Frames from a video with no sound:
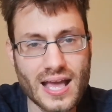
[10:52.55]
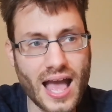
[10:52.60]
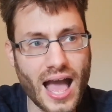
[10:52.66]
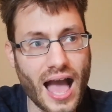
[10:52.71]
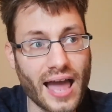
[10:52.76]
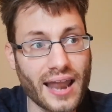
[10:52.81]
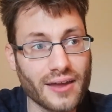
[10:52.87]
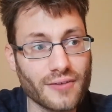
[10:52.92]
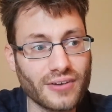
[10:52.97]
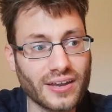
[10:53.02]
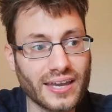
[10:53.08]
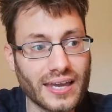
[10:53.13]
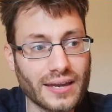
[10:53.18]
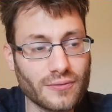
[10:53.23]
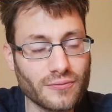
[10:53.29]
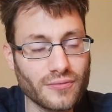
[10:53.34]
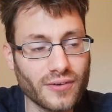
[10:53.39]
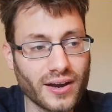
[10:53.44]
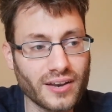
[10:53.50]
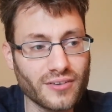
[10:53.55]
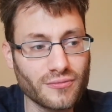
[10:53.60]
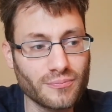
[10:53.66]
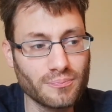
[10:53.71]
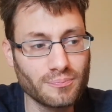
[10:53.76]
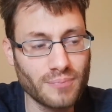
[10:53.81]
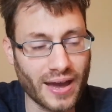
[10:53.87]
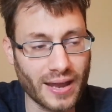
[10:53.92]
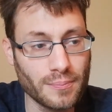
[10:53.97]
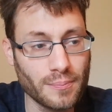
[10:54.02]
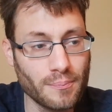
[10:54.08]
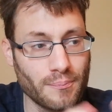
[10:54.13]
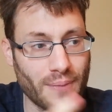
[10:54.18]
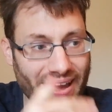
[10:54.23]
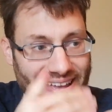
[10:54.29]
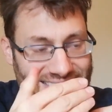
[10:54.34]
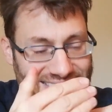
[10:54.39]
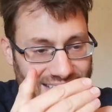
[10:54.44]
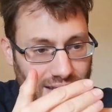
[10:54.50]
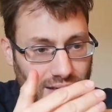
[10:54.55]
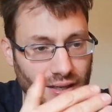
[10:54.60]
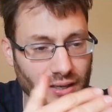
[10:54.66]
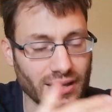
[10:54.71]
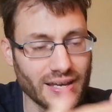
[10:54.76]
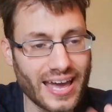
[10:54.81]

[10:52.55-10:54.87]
And I think if I'd have had better